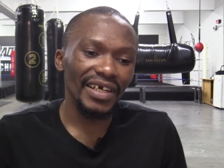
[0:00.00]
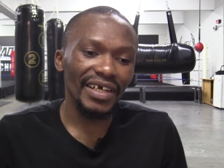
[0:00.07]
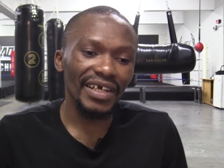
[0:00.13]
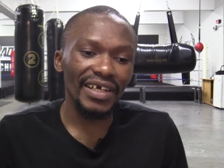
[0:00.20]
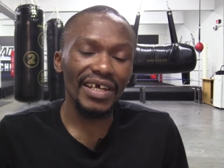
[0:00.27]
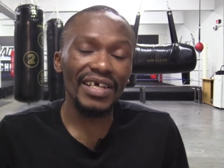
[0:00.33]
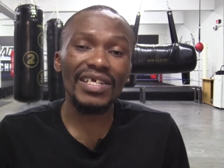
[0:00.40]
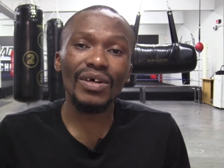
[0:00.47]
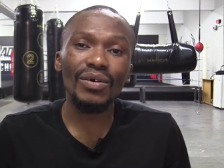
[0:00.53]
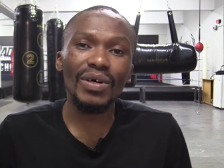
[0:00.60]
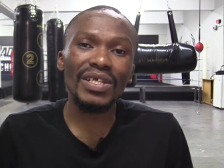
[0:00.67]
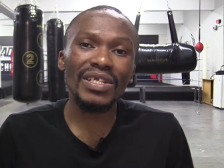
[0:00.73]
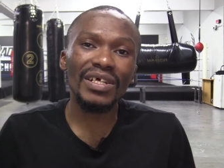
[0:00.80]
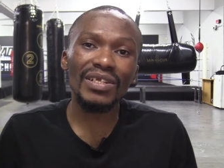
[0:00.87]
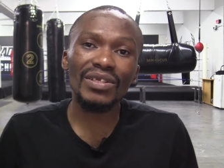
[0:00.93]
uh, as I
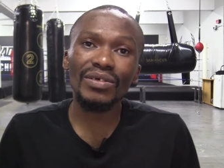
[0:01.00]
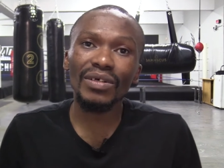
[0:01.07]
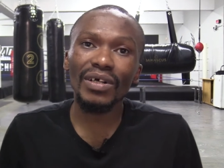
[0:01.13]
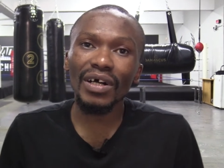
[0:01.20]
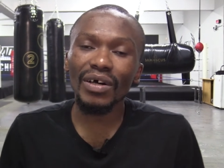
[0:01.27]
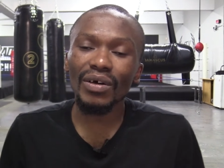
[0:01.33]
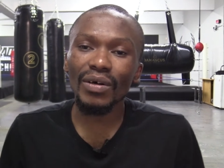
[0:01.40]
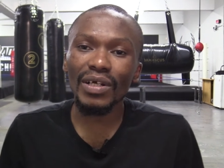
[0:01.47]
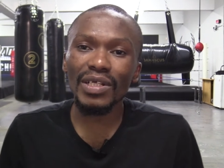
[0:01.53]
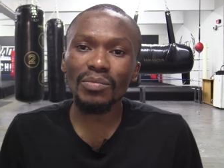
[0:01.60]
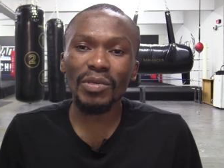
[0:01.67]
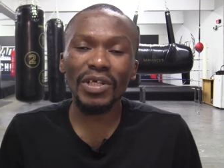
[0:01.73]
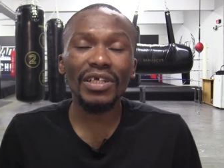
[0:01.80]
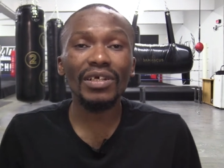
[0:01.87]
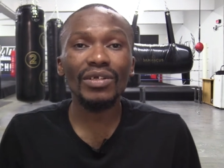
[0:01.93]
was start to, I was
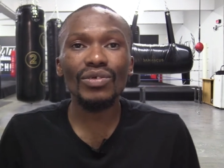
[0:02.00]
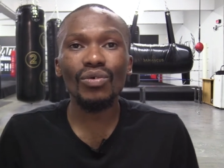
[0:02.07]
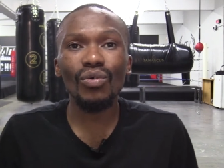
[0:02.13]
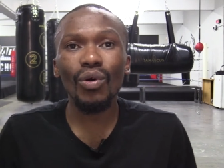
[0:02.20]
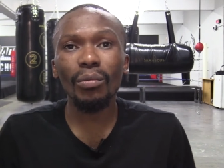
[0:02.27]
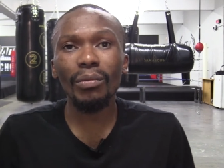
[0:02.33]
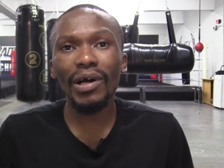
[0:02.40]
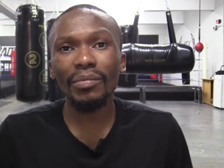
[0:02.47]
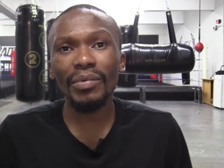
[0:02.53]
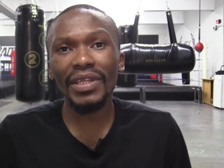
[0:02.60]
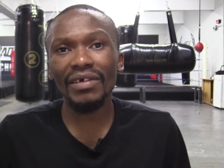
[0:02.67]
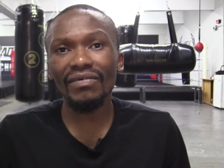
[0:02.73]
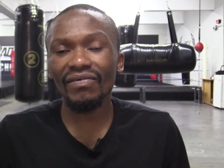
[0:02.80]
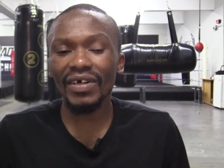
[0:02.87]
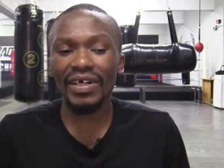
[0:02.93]
beginning to warm up
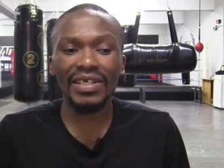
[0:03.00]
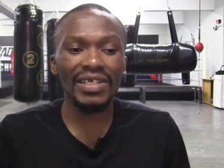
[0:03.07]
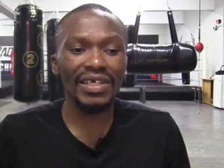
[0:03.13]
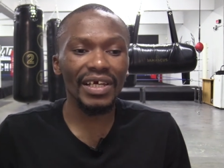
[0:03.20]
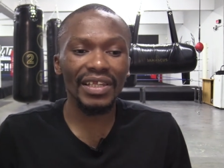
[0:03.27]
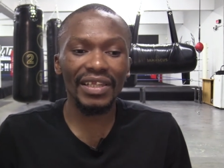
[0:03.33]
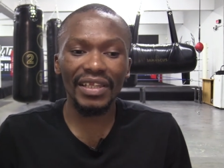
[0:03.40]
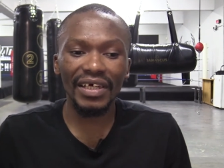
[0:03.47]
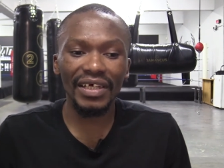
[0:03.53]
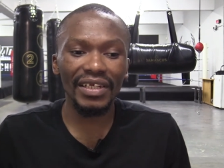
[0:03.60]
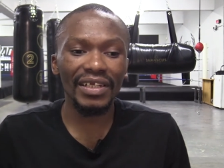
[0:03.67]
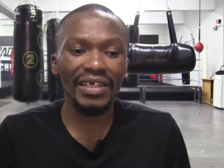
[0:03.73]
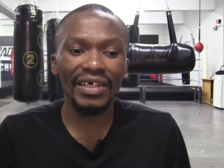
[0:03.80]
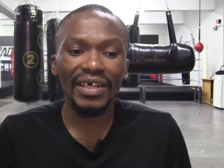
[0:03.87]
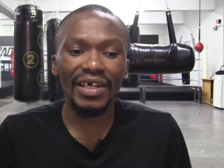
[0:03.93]
in the fight and
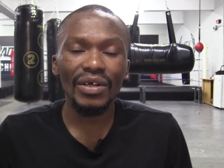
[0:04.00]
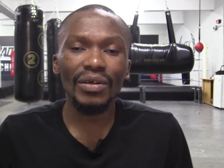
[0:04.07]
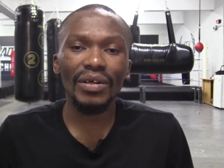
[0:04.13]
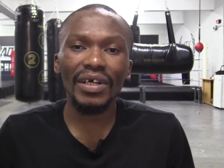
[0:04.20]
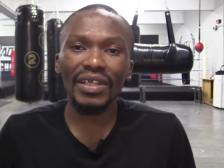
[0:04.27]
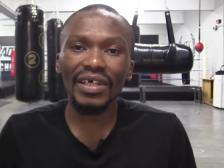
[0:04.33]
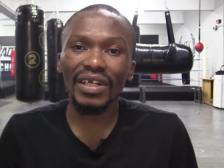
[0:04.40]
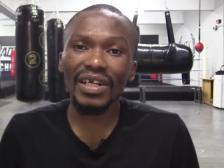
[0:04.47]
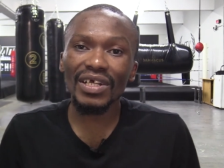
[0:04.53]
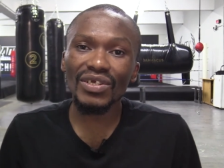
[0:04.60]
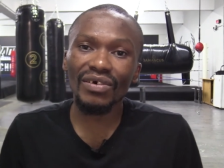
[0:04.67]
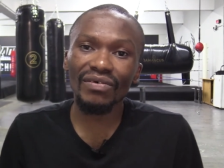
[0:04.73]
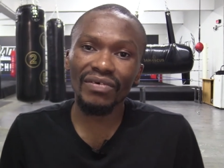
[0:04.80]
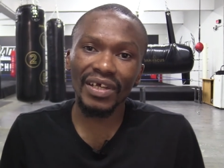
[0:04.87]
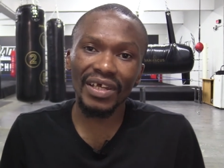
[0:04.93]
then we had the
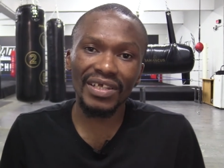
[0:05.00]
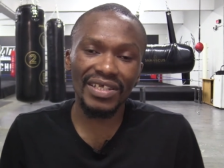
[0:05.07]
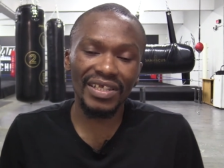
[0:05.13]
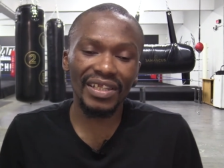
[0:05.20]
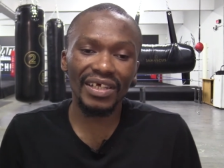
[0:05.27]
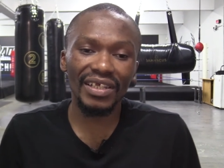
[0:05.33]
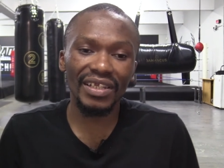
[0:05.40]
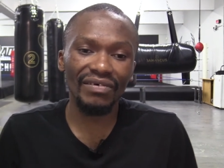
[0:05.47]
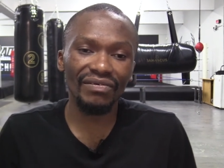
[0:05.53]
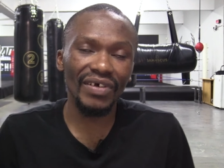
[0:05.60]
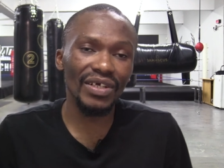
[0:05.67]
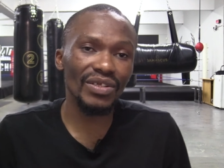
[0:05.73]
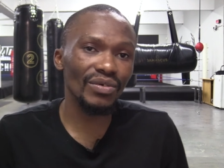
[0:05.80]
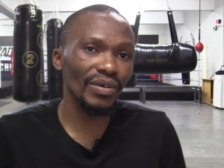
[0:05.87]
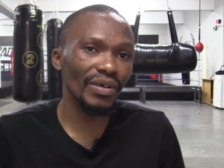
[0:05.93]
clash of heads and then the
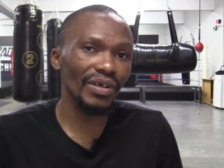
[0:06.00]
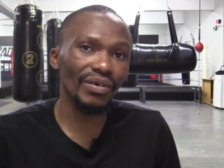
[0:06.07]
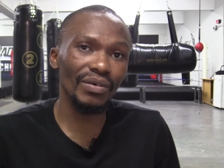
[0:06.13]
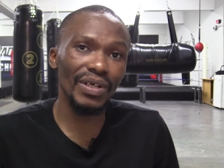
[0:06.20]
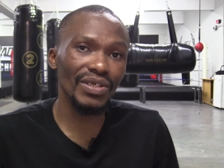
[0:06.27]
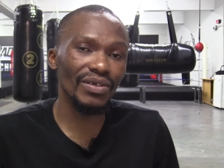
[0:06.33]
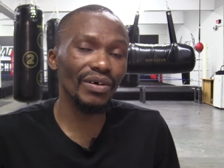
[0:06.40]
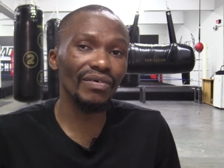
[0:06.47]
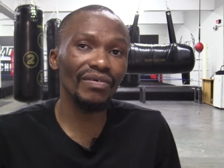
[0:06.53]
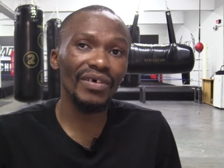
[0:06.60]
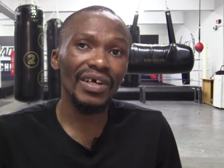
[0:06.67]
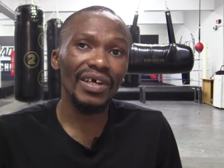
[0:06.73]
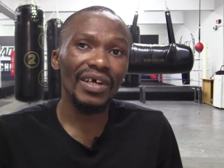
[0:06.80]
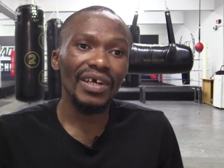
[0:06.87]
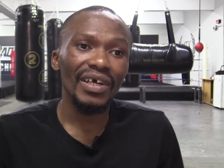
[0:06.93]
fight was off
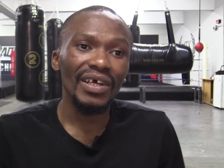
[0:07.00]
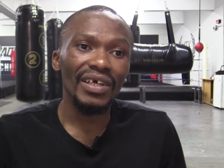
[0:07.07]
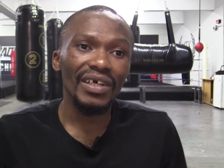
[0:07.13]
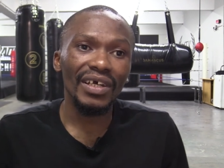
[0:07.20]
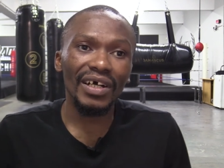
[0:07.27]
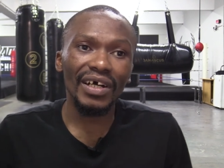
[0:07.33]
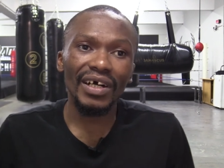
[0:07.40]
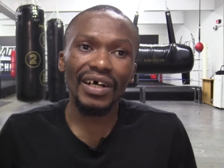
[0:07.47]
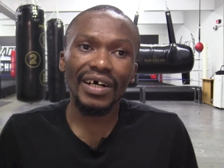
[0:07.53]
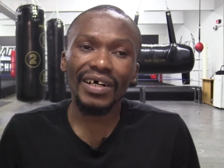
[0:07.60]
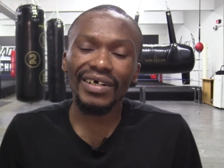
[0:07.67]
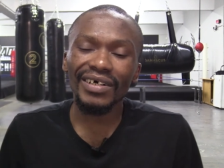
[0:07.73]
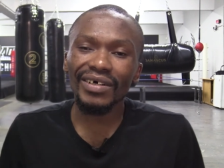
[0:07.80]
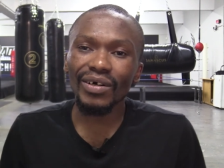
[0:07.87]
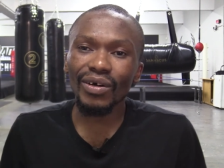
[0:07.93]
yeah
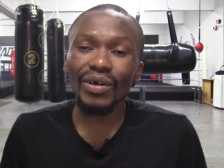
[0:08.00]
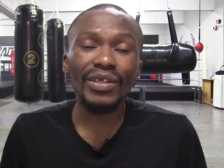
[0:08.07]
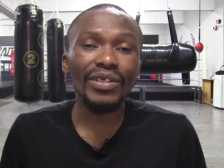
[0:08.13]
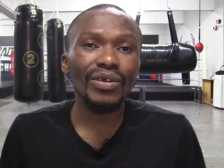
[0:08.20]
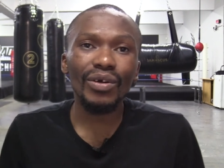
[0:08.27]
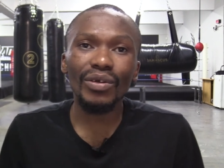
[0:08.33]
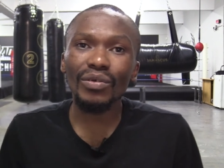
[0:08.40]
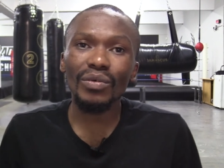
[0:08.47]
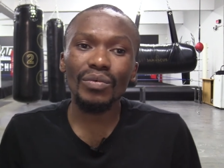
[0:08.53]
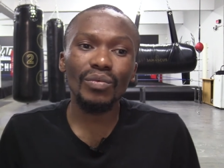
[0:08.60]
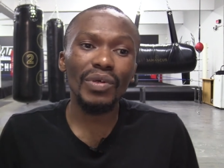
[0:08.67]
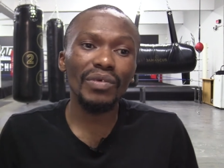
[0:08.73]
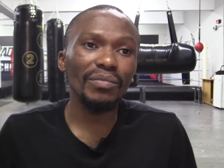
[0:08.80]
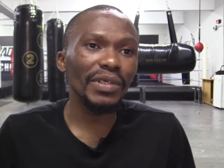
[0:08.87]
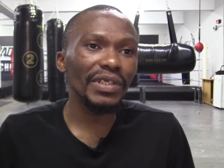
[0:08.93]
all in all,
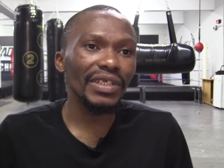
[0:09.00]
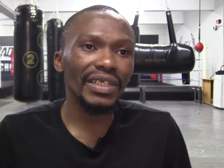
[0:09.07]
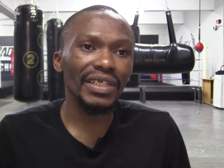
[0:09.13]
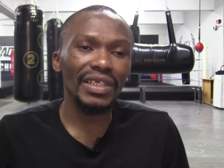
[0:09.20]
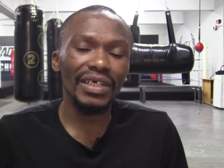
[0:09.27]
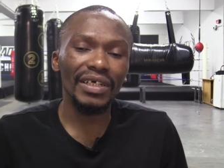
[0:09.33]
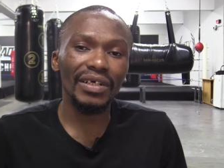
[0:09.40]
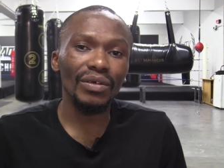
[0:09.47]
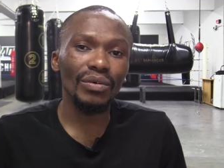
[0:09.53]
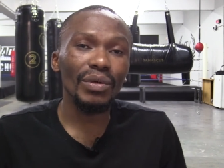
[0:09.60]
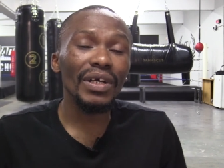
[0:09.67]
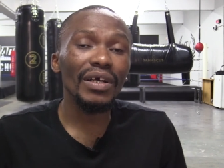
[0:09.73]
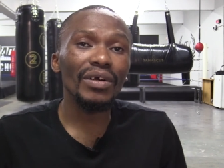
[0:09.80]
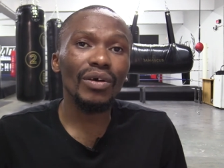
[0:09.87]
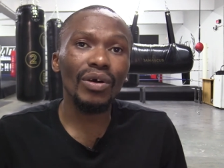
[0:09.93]
we've been
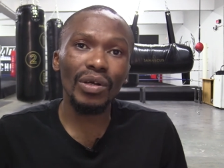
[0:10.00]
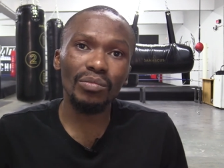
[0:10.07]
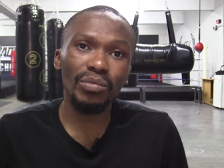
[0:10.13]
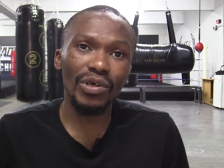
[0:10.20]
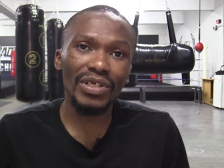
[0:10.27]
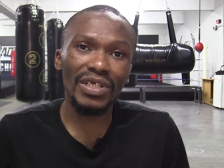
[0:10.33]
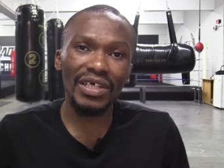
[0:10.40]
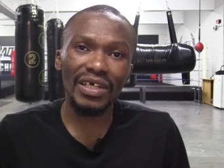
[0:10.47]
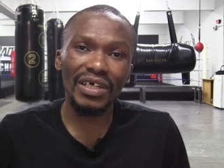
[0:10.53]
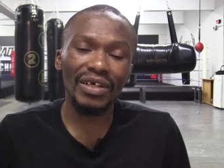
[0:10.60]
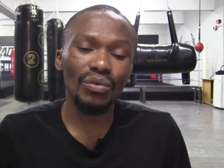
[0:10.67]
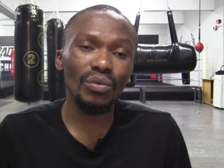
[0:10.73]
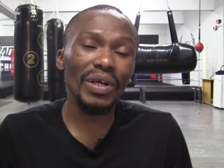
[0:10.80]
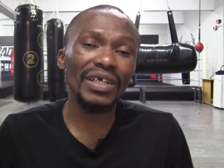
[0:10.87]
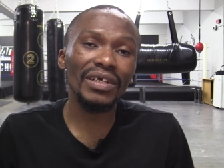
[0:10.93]
uh, hotbox
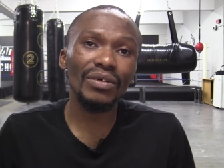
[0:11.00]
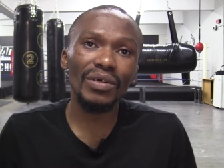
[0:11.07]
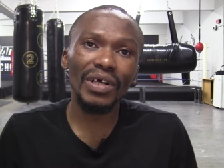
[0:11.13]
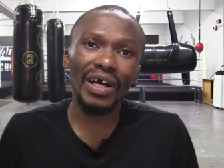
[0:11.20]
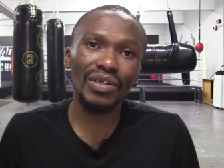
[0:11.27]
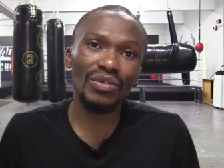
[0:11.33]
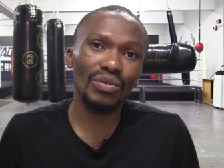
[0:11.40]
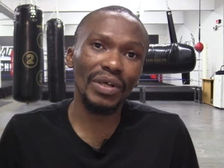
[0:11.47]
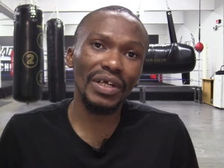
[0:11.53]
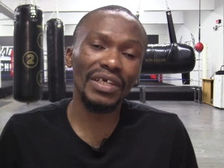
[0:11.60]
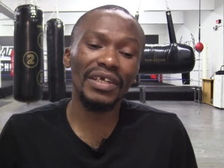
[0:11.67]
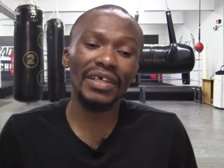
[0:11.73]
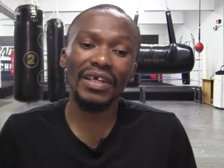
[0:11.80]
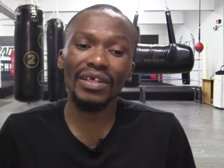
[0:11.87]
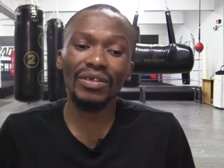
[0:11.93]
uh, work, hard work
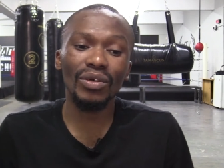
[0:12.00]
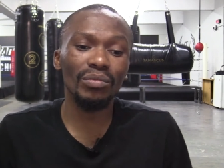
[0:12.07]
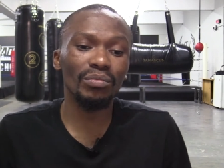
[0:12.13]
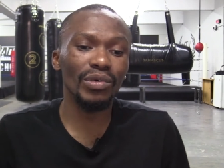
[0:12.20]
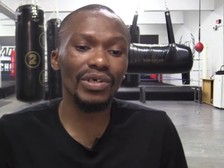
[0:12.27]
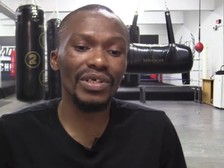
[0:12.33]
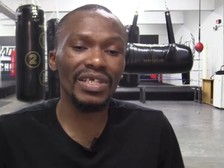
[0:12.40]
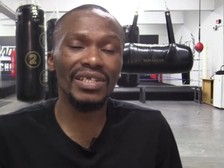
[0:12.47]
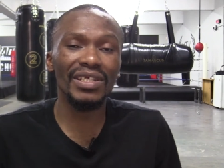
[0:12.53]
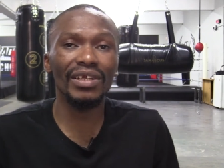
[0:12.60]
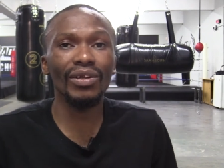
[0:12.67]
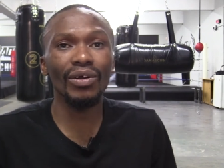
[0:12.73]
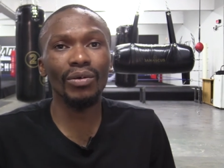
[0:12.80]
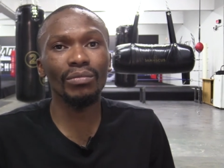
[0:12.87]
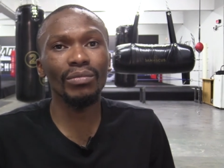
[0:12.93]
here at hotbox is a
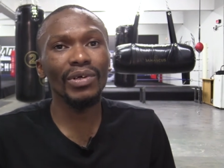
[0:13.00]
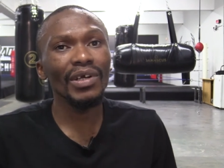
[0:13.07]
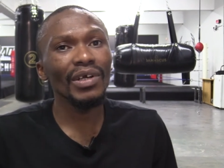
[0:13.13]
norm.